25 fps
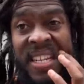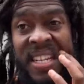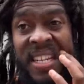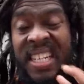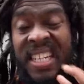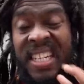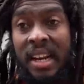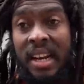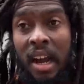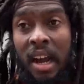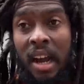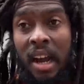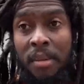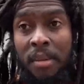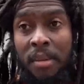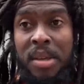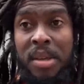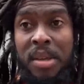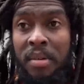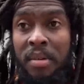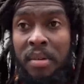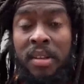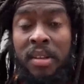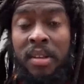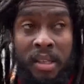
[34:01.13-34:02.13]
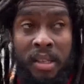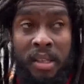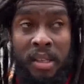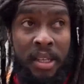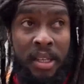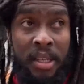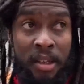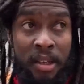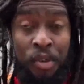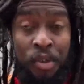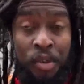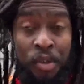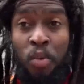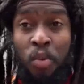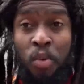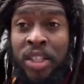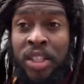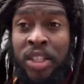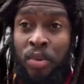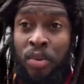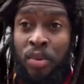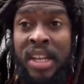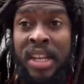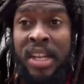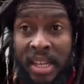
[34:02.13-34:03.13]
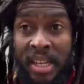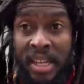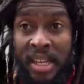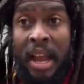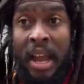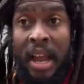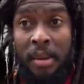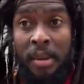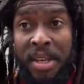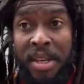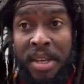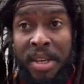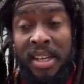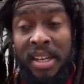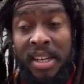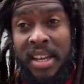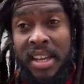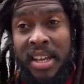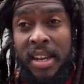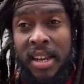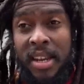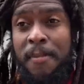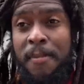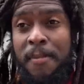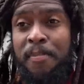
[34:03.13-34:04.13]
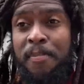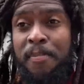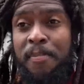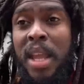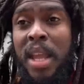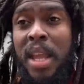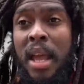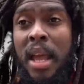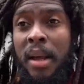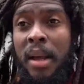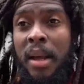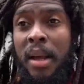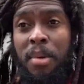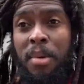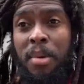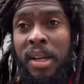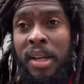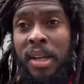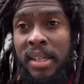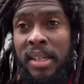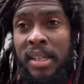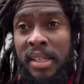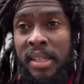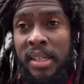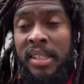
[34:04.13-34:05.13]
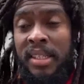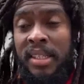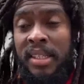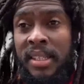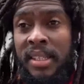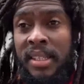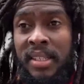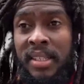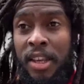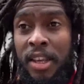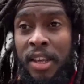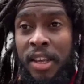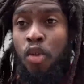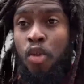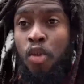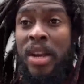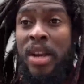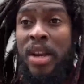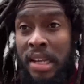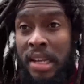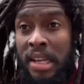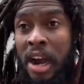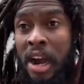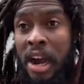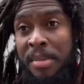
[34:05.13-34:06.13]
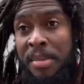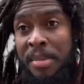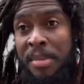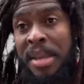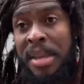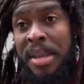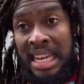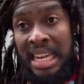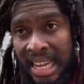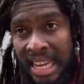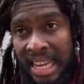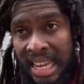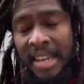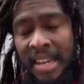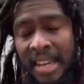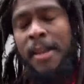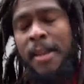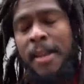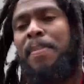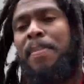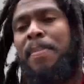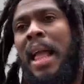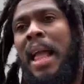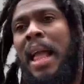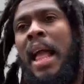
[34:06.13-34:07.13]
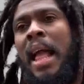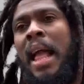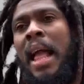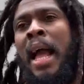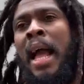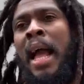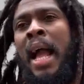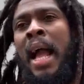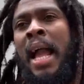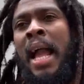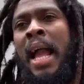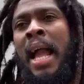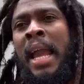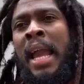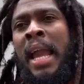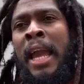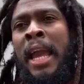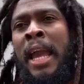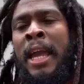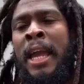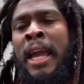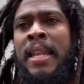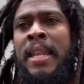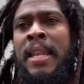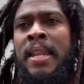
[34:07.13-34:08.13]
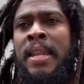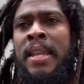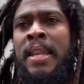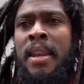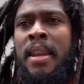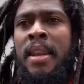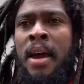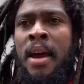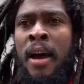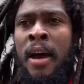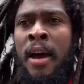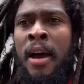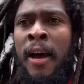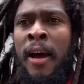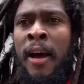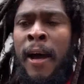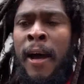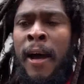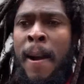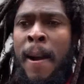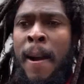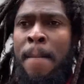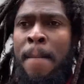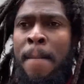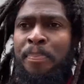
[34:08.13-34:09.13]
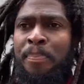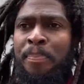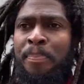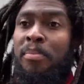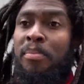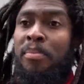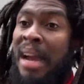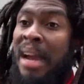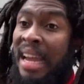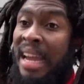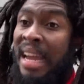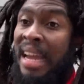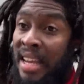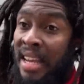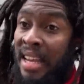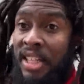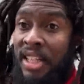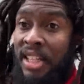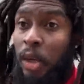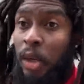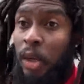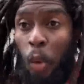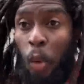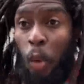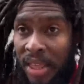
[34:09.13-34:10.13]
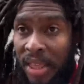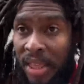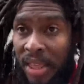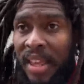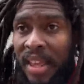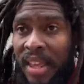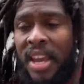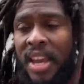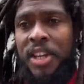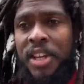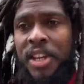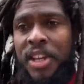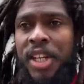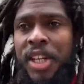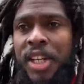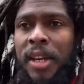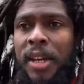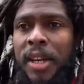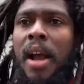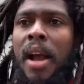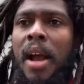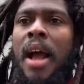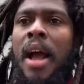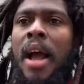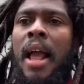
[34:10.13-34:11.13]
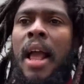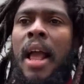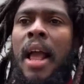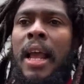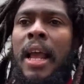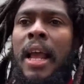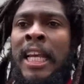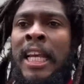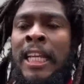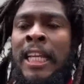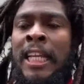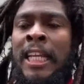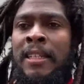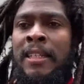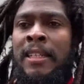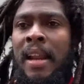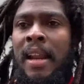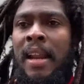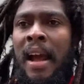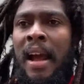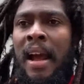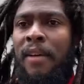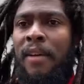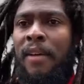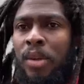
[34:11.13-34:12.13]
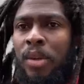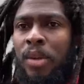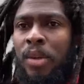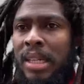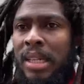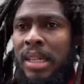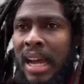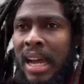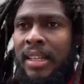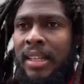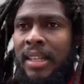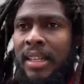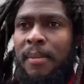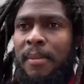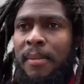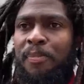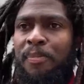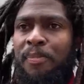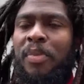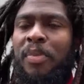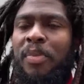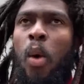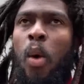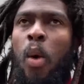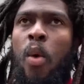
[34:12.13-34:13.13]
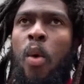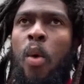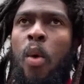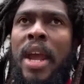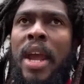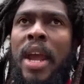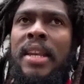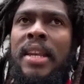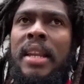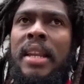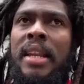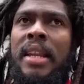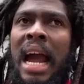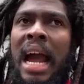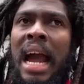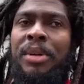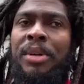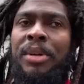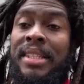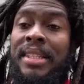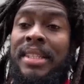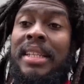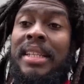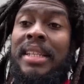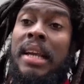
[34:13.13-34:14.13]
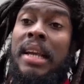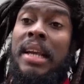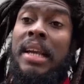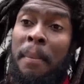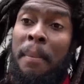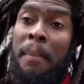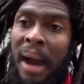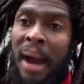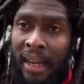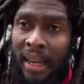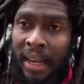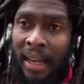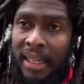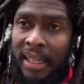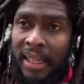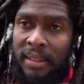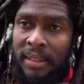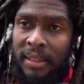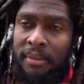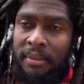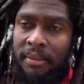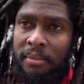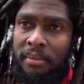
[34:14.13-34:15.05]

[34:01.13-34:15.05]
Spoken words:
the Haitian army. The U.S. create a army in Haiti, but this is the U.S. army in Haiti, and by the Haitian, with the Haitian. And after that, when Aristide come back,